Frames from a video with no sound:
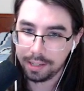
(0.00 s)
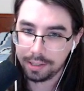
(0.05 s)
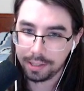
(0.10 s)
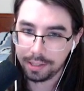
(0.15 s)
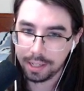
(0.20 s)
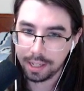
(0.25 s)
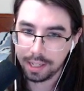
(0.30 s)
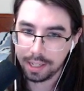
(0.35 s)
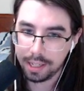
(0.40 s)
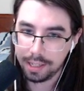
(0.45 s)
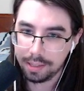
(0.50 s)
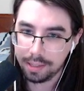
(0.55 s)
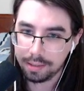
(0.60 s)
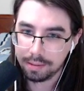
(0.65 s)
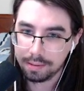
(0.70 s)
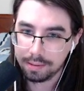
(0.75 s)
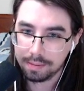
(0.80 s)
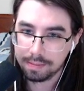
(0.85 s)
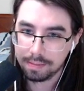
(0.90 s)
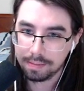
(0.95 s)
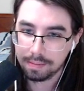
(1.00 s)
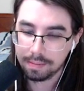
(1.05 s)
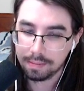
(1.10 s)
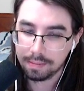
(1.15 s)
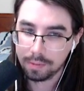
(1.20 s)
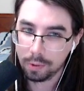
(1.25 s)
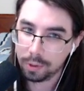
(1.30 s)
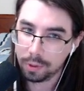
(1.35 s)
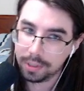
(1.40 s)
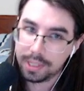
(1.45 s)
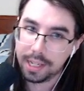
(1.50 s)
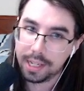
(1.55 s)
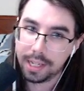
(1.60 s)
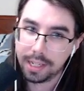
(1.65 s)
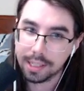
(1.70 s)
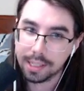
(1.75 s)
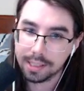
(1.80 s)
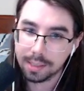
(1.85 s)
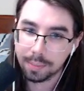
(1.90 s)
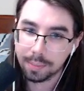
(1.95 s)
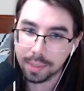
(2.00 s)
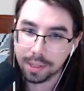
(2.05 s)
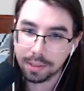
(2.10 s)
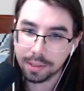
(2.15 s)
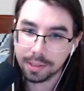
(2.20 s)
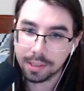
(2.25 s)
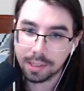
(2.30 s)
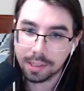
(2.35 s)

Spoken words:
or 9 or 10, I suppose,